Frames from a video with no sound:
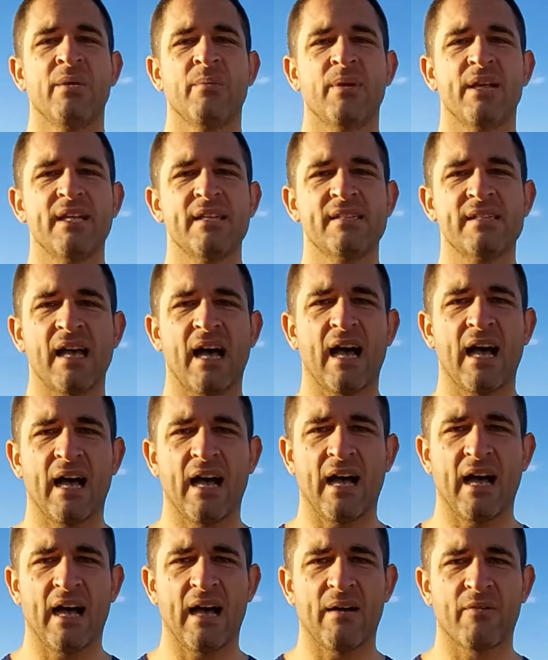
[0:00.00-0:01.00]
Please,
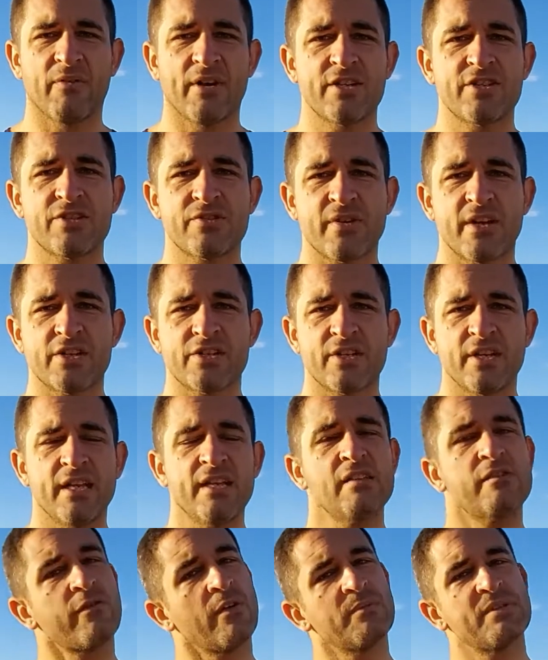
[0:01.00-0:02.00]
registration
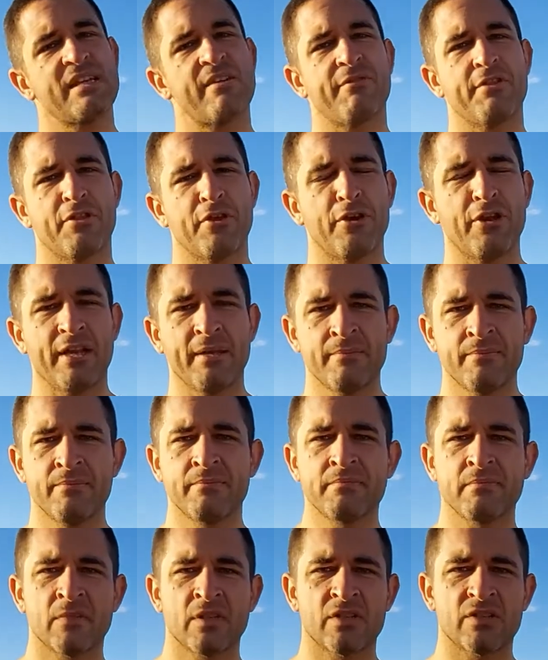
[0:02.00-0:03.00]
is from 7:30,
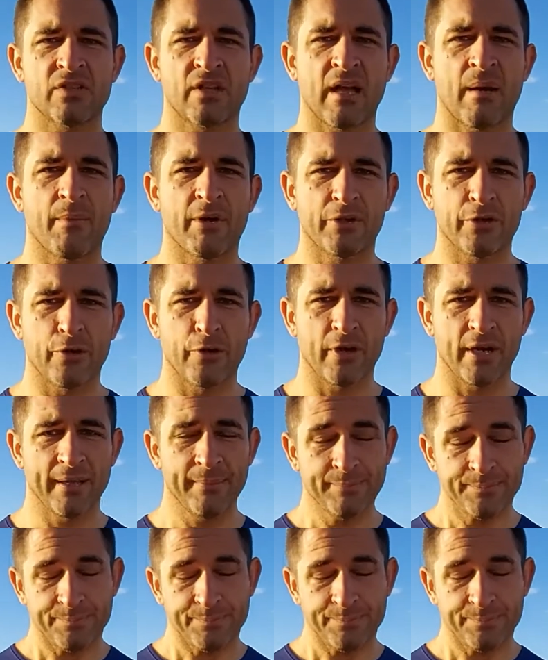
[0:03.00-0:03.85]
so come out early